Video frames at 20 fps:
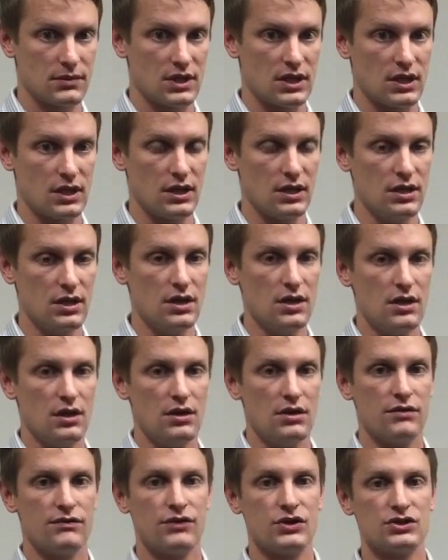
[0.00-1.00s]
Okay?
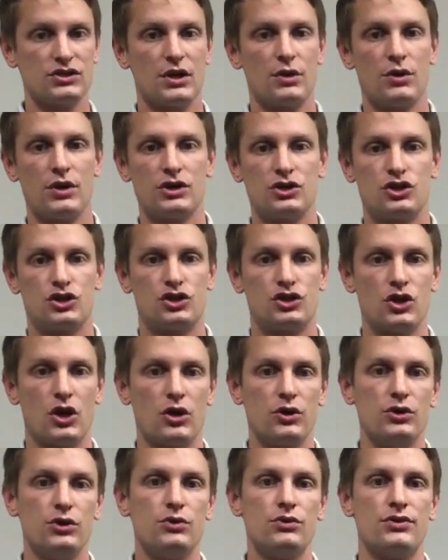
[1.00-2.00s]
First, I want to
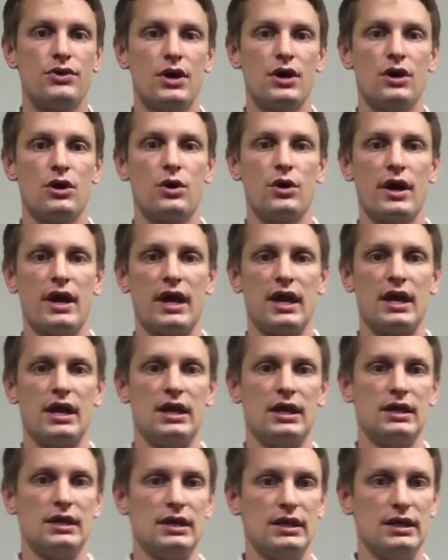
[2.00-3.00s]
show you though an
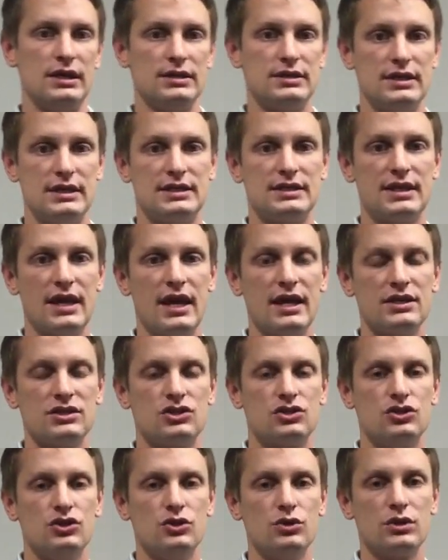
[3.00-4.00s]
easy
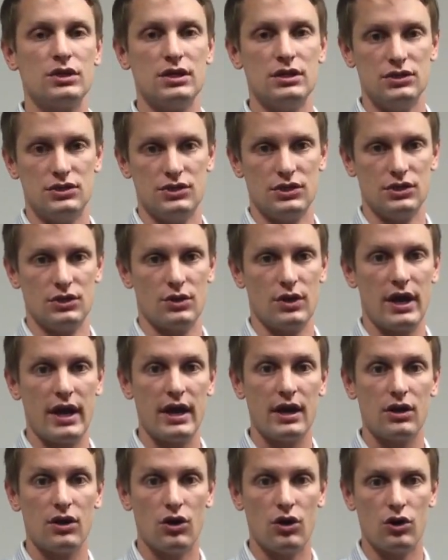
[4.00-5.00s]
test you can do
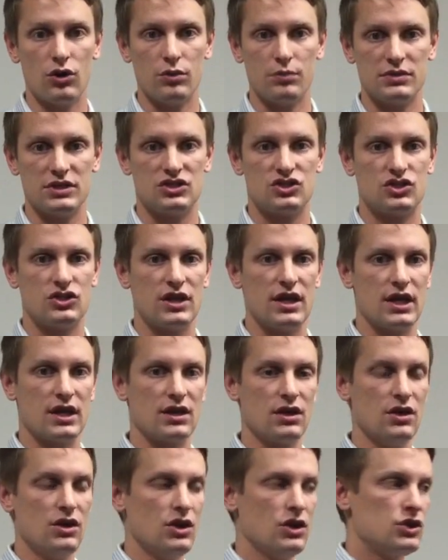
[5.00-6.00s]
at home to
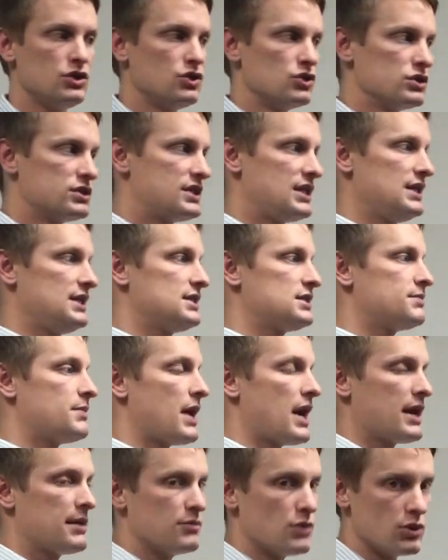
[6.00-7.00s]
check your
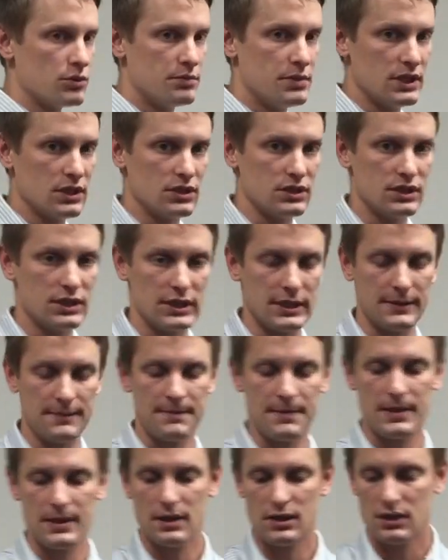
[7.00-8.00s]
T-spine mobility.
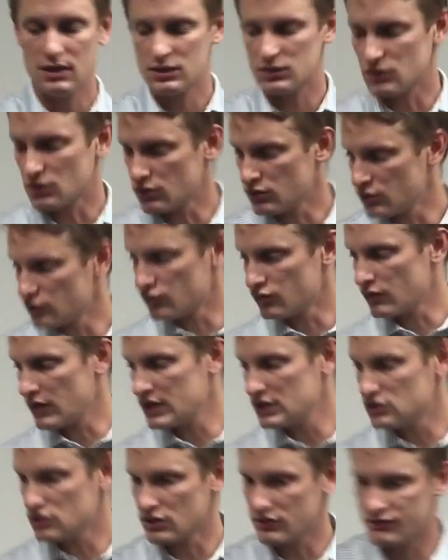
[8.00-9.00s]
So
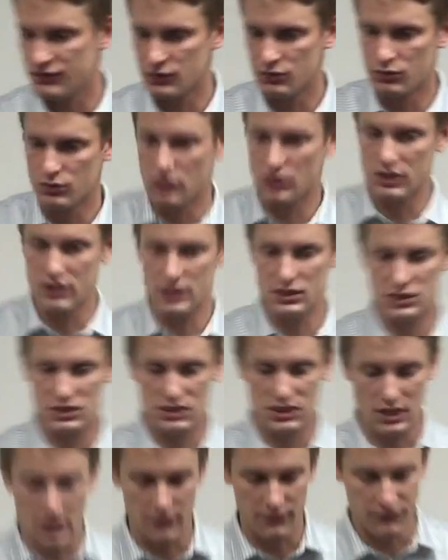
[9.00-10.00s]
Rachel, if you would,
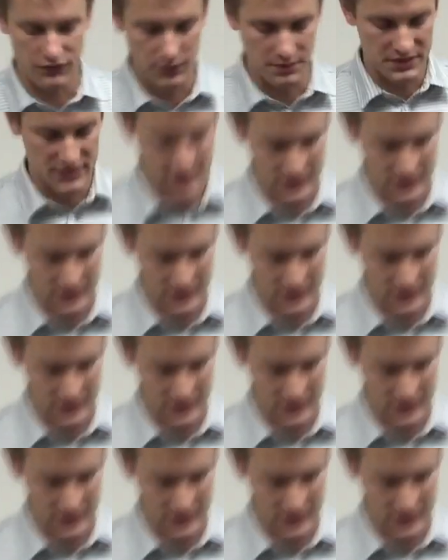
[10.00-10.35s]
just come from the